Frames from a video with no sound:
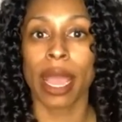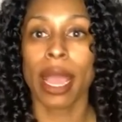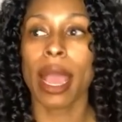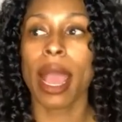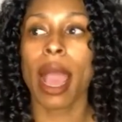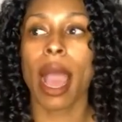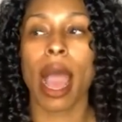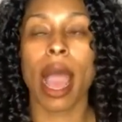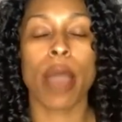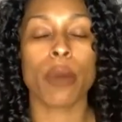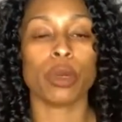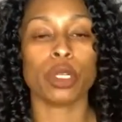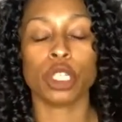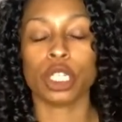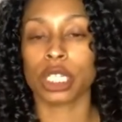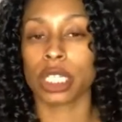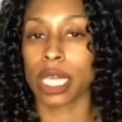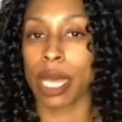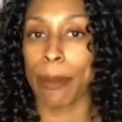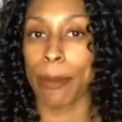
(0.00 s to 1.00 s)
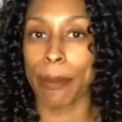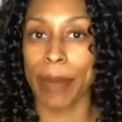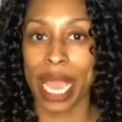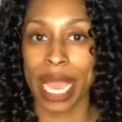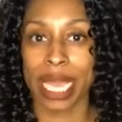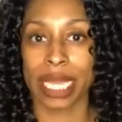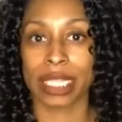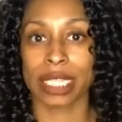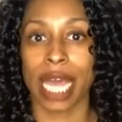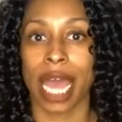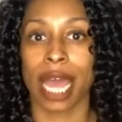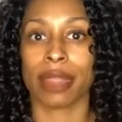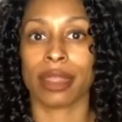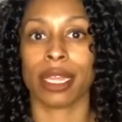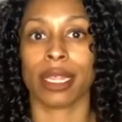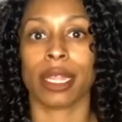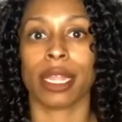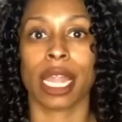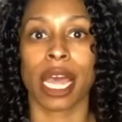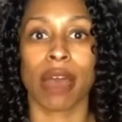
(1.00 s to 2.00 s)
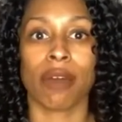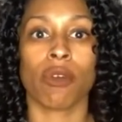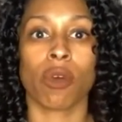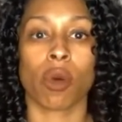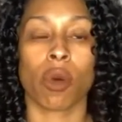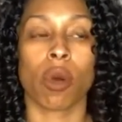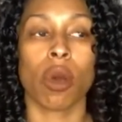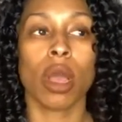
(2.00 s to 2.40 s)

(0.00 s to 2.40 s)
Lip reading: I was just amazed at the level